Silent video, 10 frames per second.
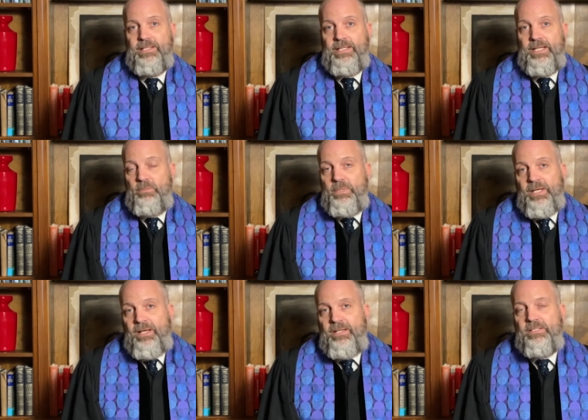And to be
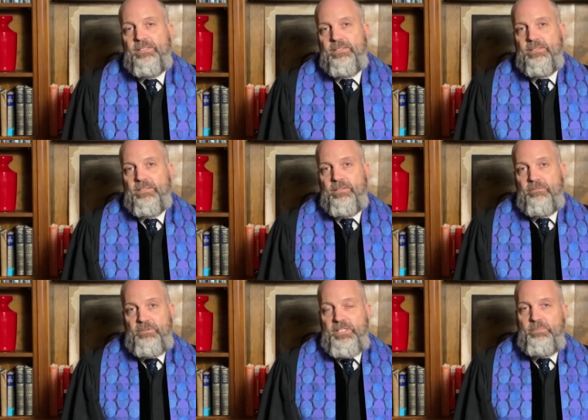honest,
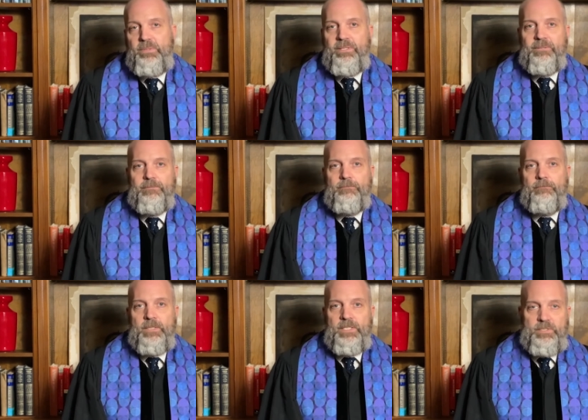Facebook,
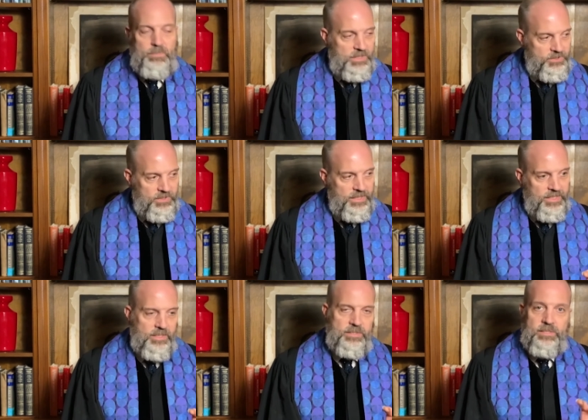especially in
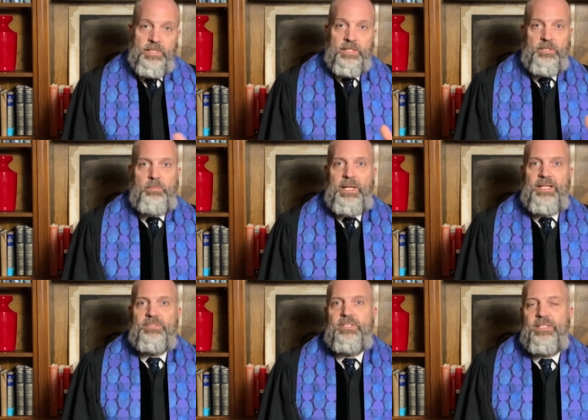its
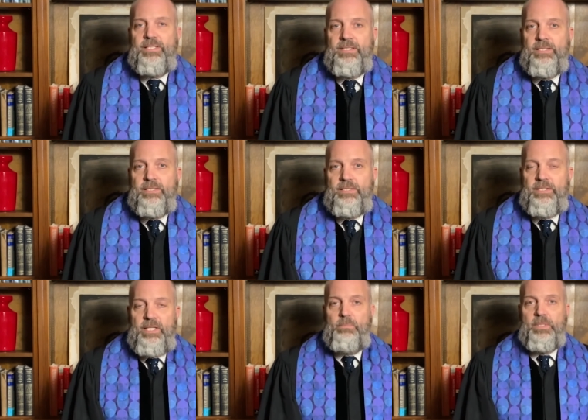capacity to
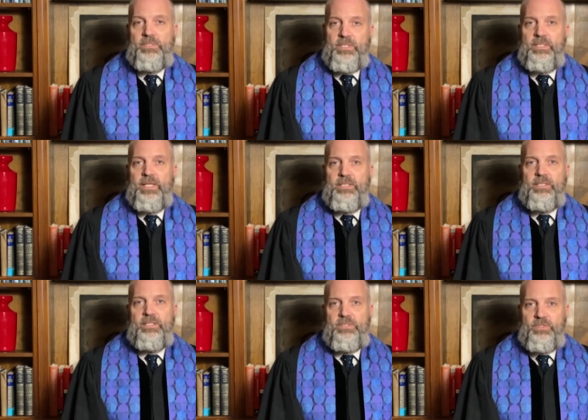keep us connected
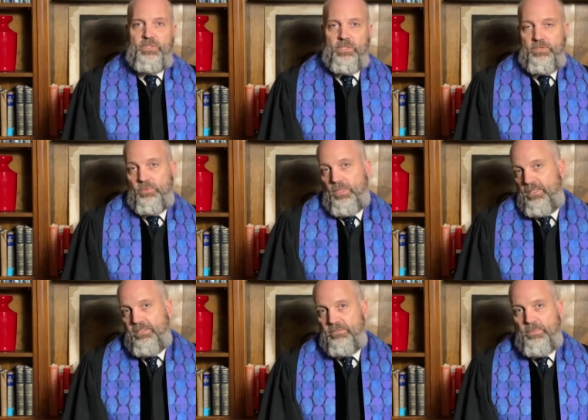as a church, well,
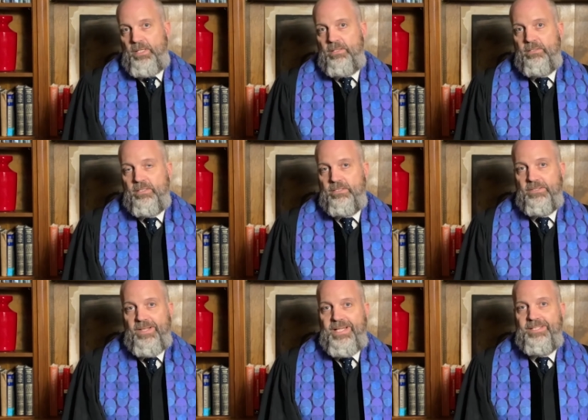it's been a
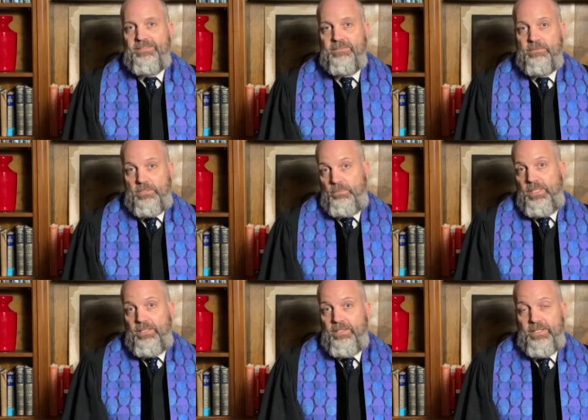delight to
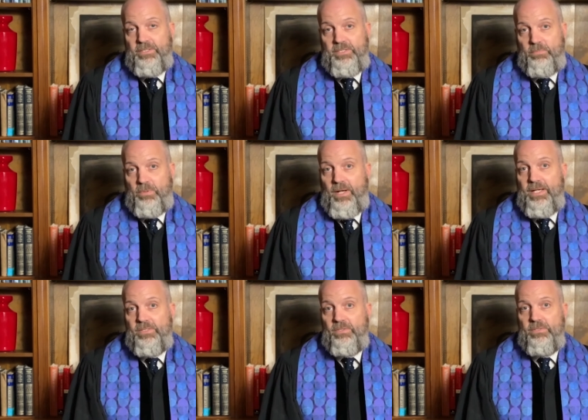me and a
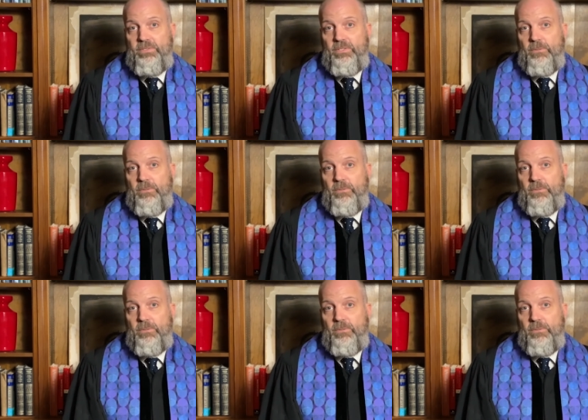surprise also.